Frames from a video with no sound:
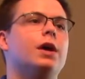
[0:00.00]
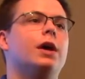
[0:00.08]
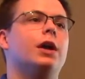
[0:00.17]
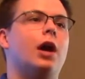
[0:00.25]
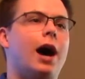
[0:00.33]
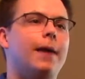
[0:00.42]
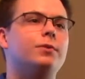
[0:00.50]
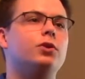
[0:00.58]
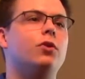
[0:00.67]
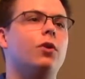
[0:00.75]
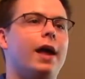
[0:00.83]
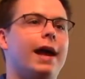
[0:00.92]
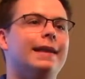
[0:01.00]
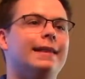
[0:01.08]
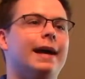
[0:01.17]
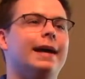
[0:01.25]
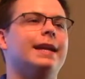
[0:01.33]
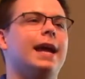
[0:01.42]
an optical
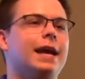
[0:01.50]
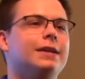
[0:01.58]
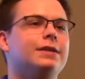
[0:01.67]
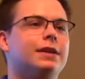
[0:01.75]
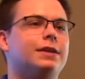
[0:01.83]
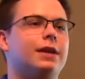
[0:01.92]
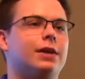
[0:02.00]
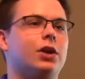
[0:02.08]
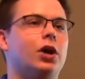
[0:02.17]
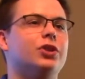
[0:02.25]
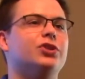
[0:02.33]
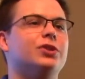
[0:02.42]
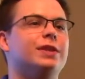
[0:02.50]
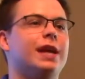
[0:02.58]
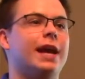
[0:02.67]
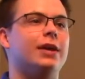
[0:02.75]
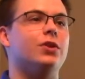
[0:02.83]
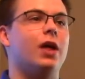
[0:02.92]
A-line ASIC technology to
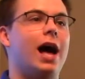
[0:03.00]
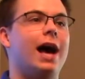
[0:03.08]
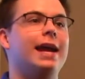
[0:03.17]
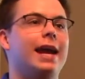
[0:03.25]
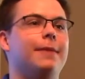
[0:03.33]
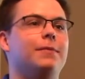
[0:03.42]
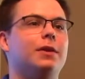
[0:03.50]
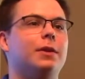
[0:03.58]
handle high ambient